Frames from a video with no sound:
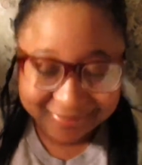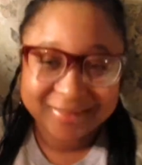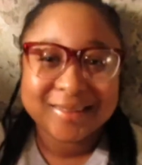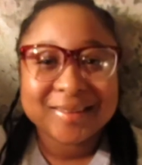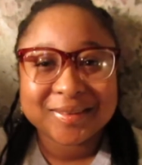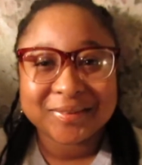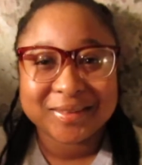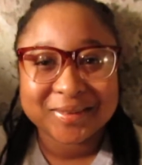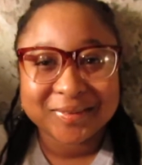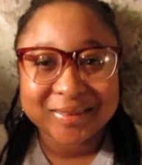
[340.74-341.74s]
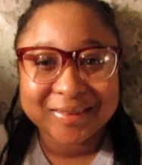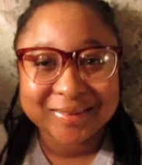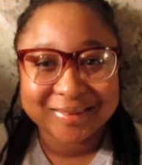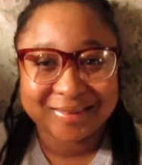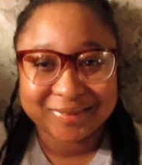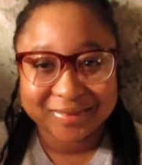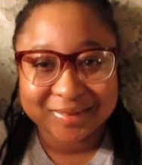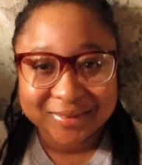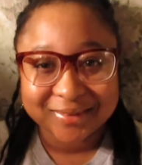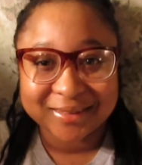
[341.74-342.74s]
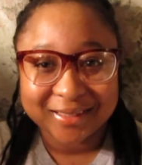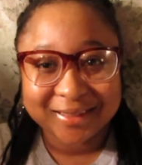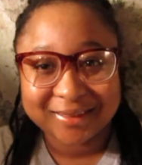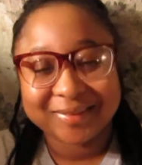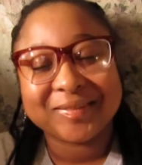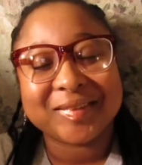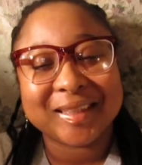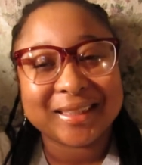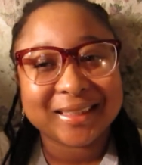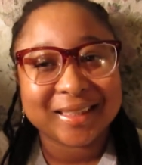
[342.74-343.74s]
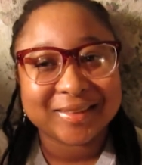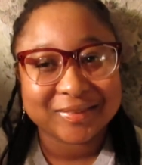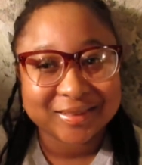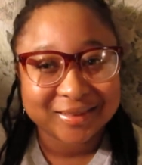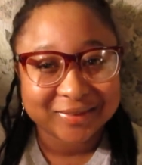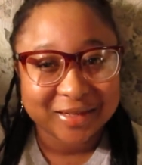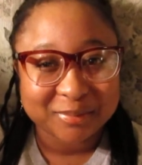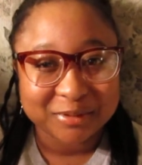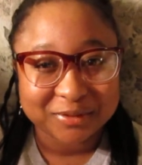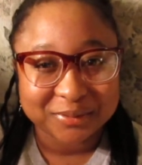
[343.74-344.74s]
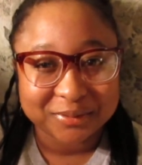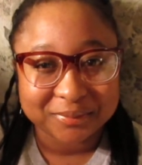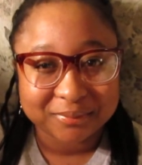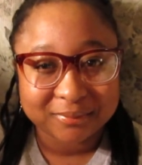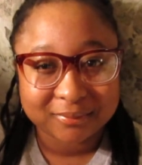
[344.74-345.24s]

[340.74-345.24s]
this is what you want, this is what you're gonna get. But that's basically what I've been doing.